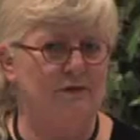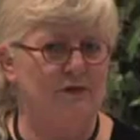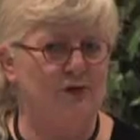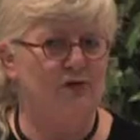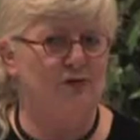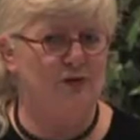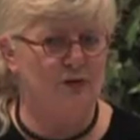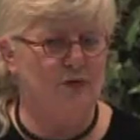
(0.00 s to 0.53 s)

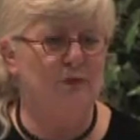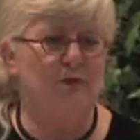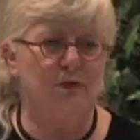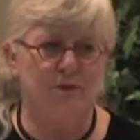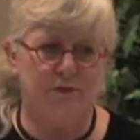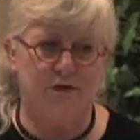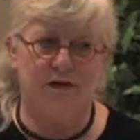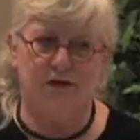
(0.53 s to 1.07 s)
you
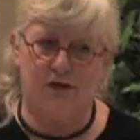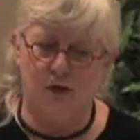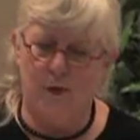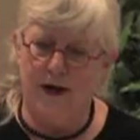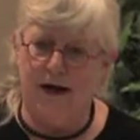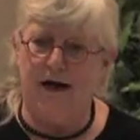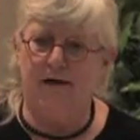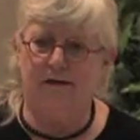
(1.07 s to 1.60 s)
do go
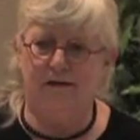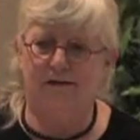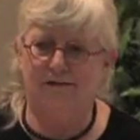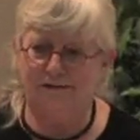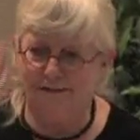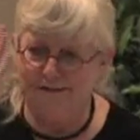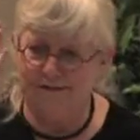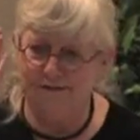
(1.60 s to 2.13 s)
back
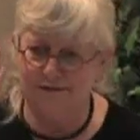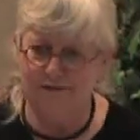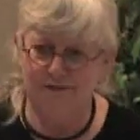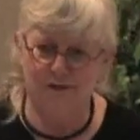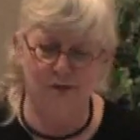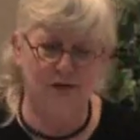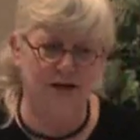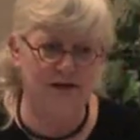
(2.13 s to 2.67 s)

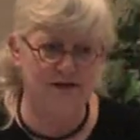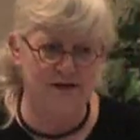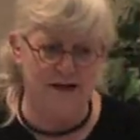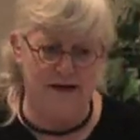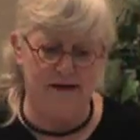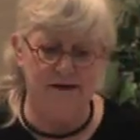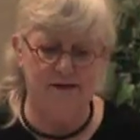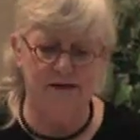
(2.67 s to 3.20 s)
to what I
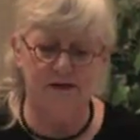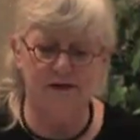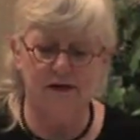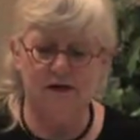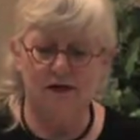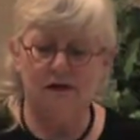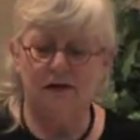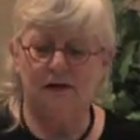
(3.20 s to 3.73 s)
said,
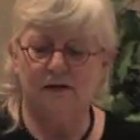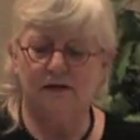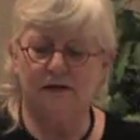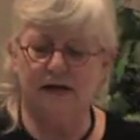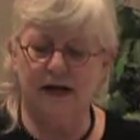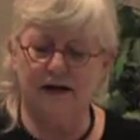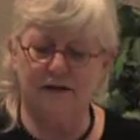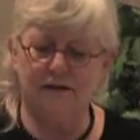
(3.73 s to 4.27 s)

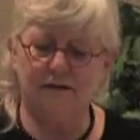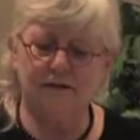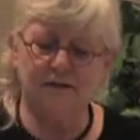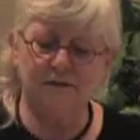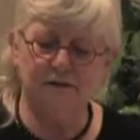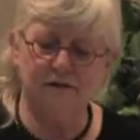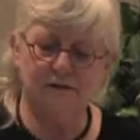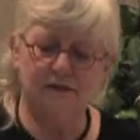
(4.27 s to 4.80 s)

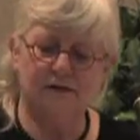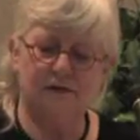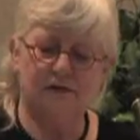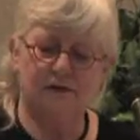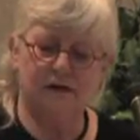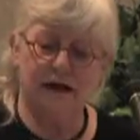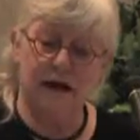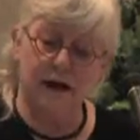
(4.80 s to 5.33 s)
Texans,
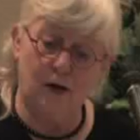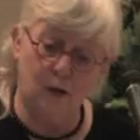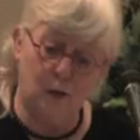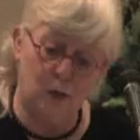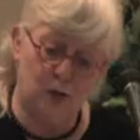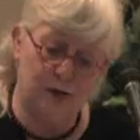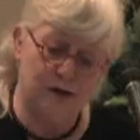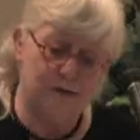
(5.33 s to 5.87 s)

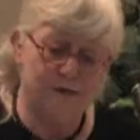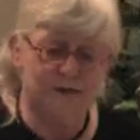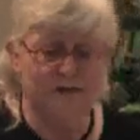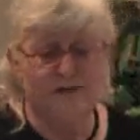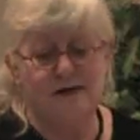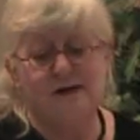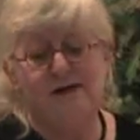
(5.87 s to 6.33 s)
cowboys,